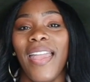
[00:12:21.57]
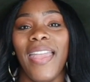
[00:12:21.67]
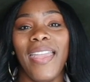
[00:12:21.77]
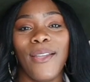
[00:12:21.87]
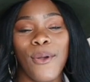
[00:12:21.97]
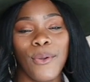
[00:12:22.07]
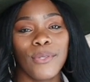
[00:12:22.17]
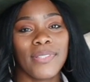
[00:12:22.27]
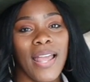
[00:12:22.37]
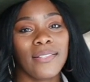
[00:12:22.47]
and Coco
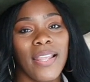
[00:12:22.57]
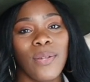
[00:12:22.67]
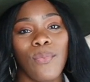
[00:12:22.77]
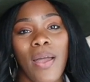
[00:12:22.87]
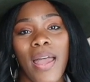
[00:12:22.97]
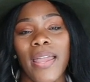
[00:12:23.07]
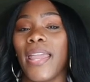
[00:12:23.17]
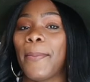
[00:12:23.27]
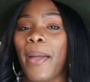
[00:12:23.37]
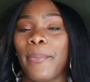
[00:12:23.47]
Styles NY
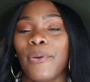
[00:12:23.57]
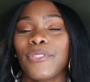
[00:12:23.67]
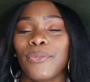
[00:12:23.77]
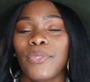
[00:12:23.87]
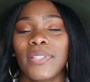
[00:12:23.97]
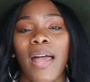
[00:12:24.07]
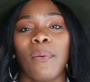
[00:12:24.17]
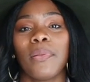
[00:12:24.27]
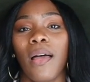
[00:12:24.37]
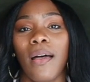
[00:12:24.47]
and my personal
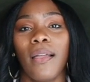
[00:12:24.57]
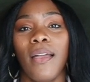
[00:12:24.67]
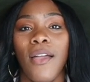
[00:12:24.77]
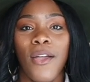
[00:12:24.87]
style blog,